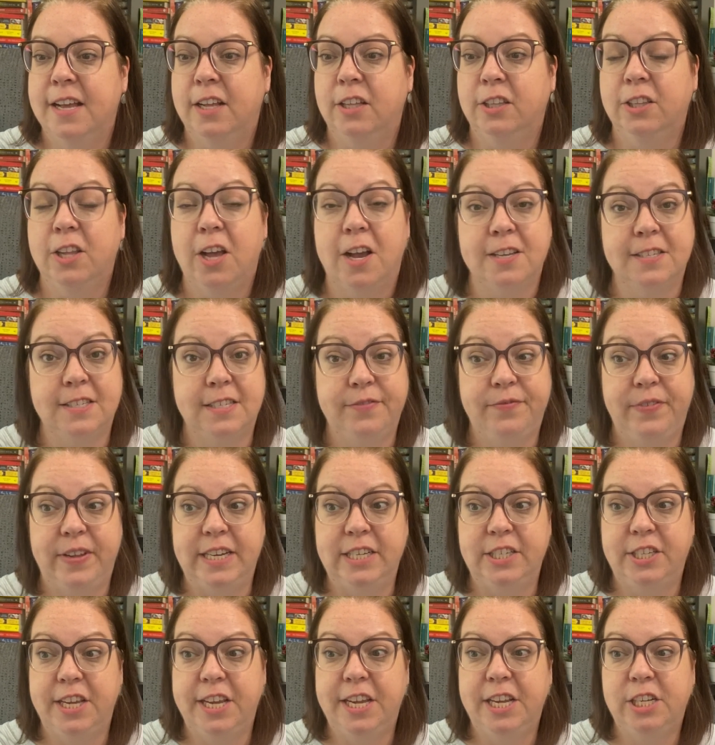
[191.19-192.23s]
Lost
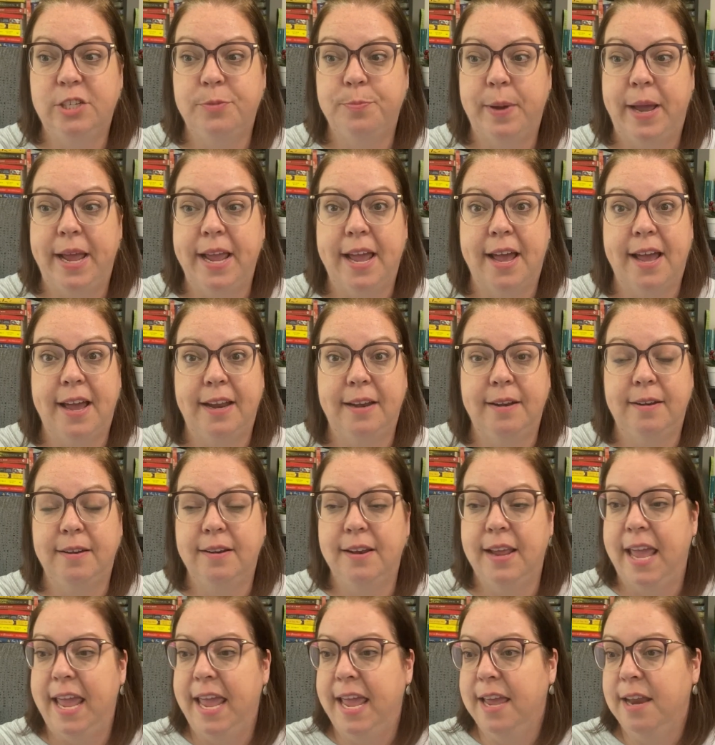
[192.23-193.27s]
Vintage by
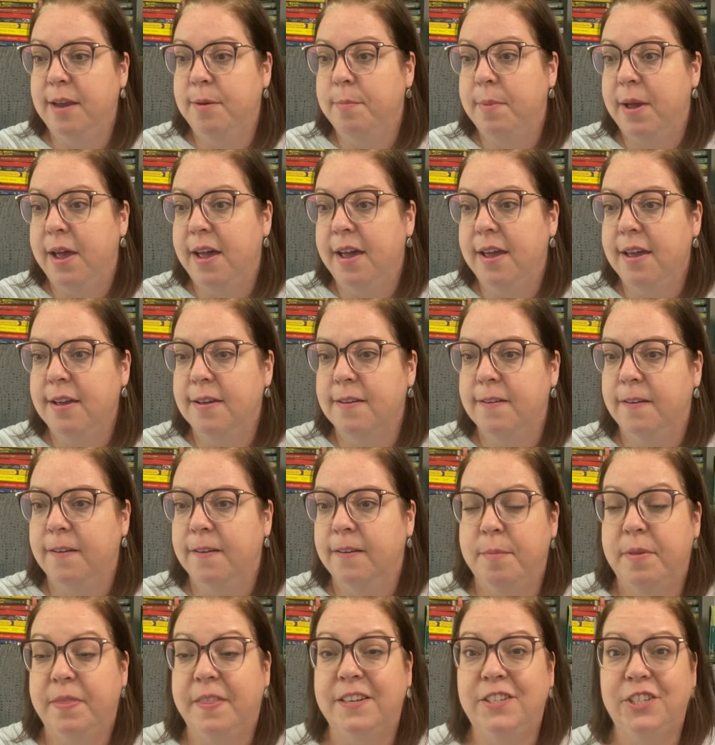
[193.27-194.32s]
An Ann Mah,
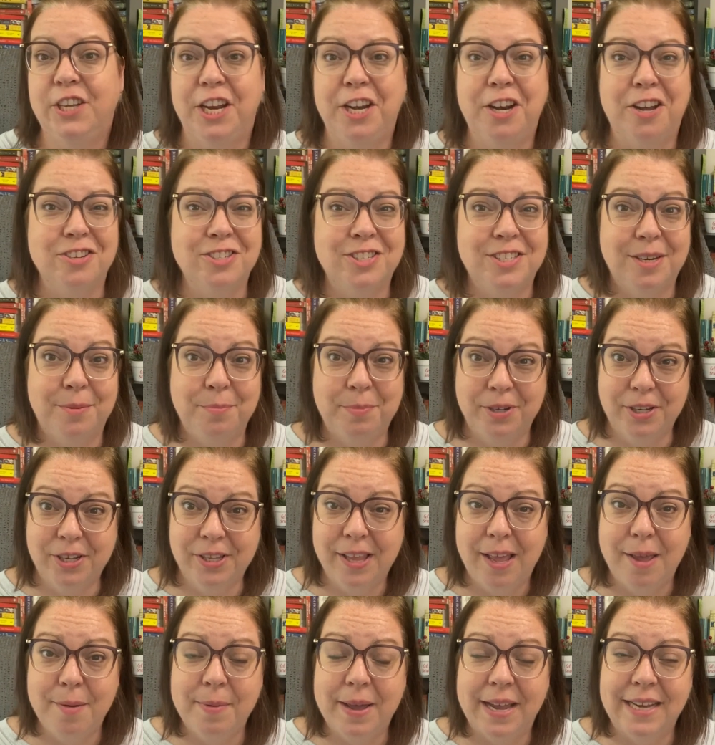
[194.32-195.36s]
the Jane Austen book
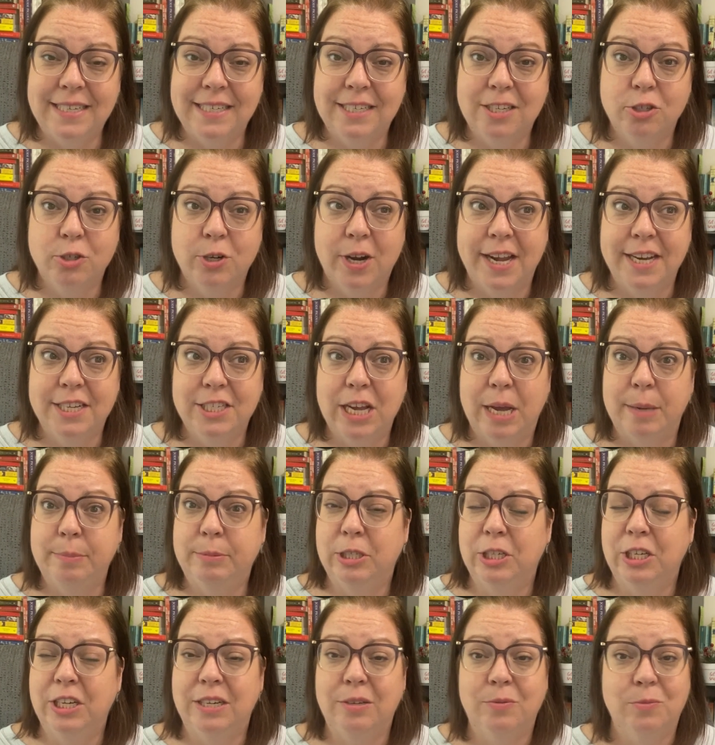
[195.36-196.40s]
club, I did a try a
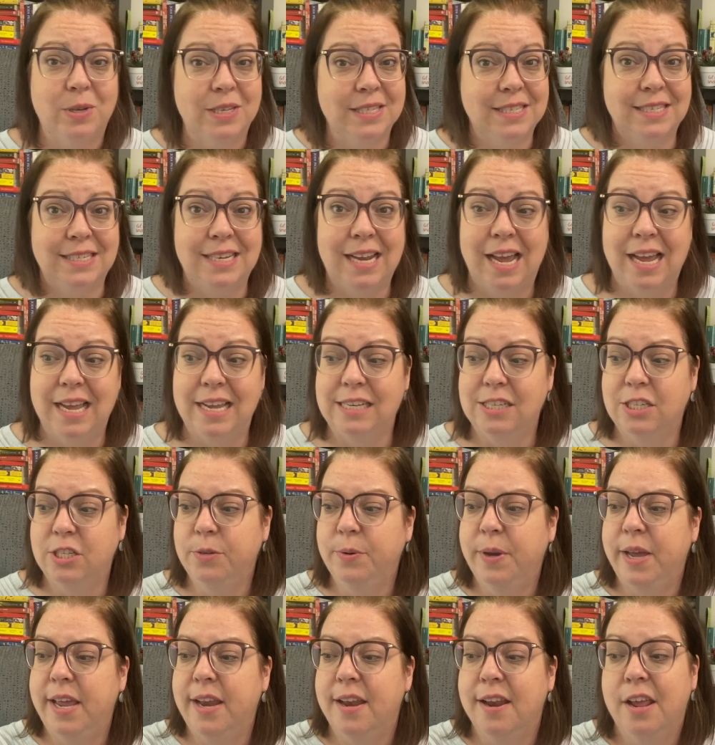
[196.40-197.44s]
chapter and was not
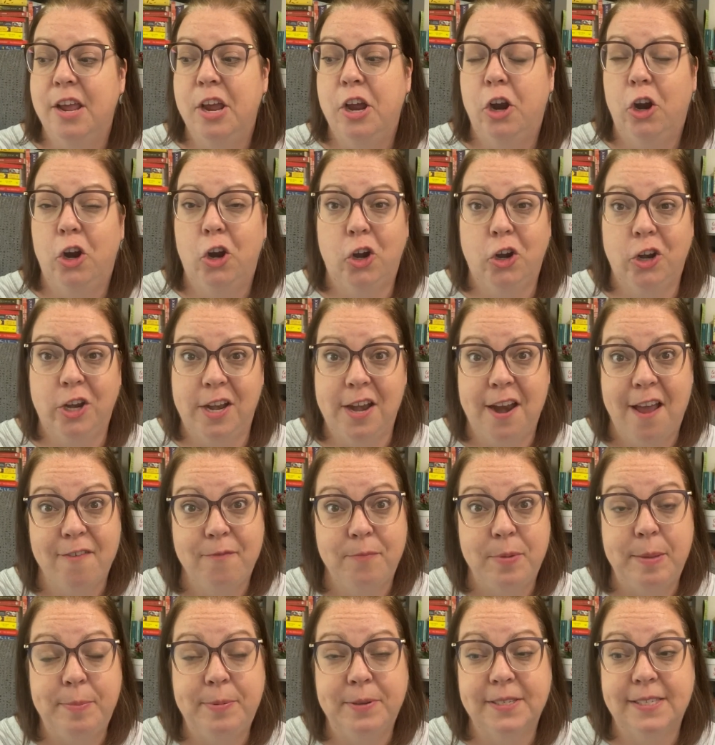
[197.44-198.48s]
into it. Heard
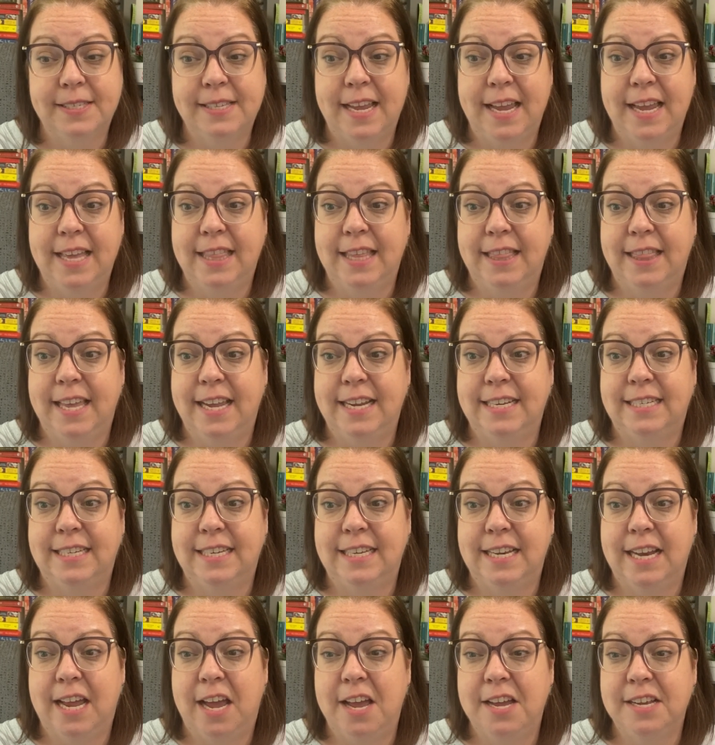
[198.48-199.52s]
enough people say that they
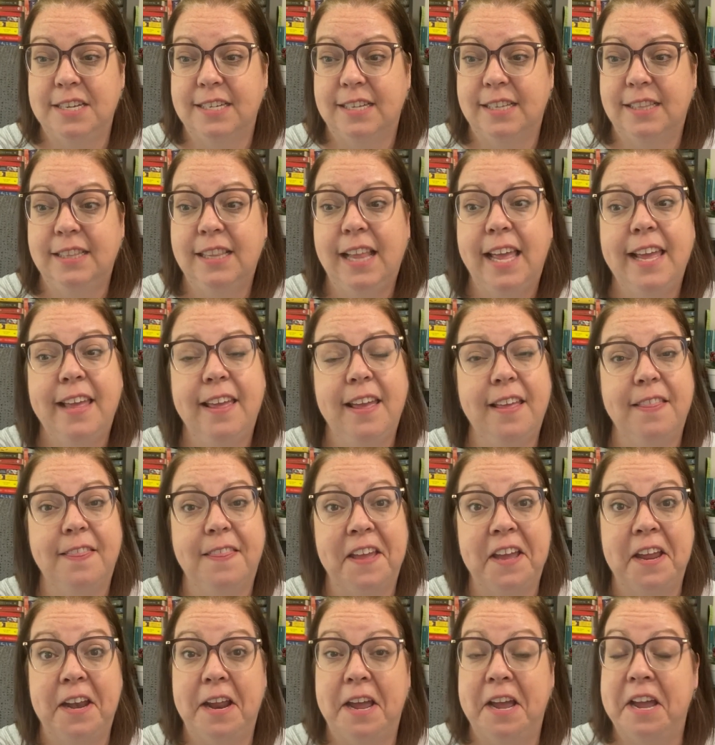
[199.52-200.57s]
did not like it
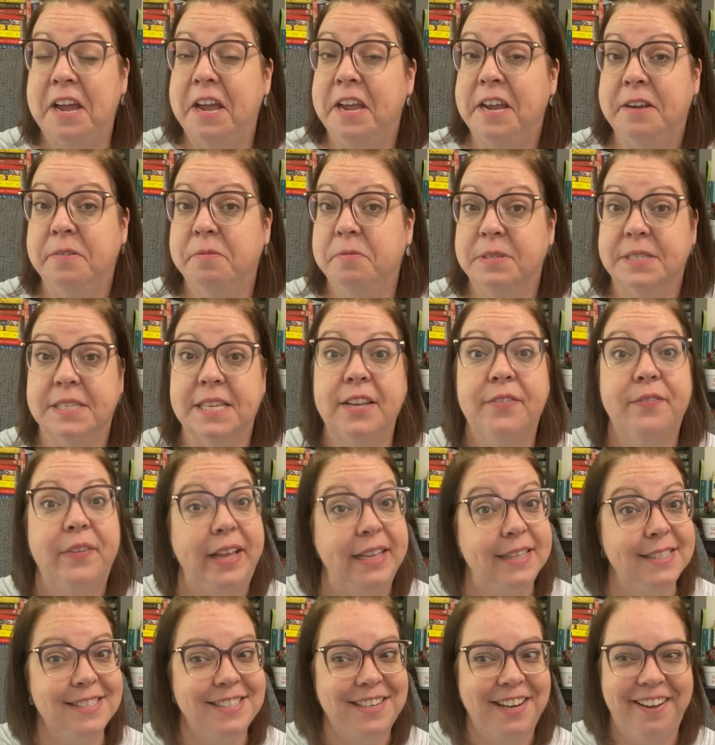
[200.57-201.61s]
that I was
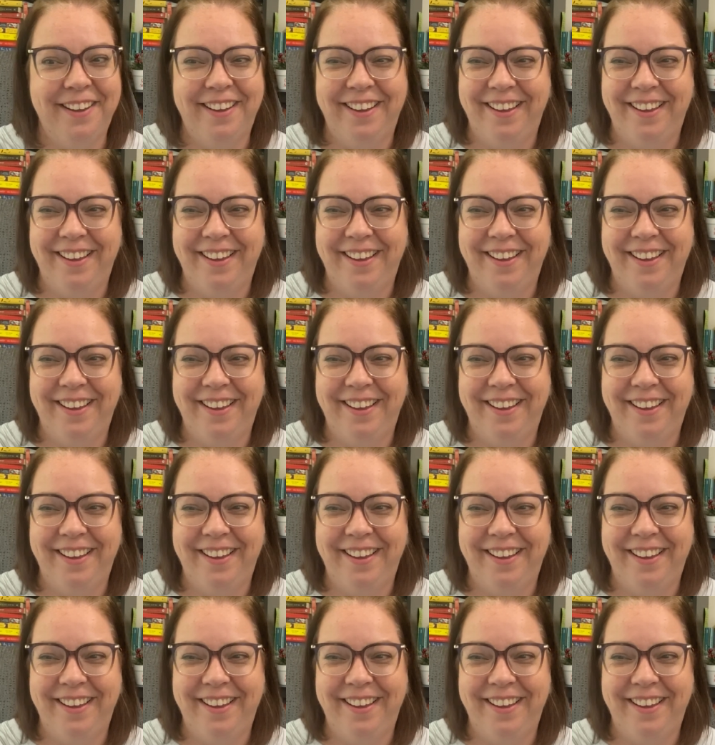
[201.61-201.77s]
convinced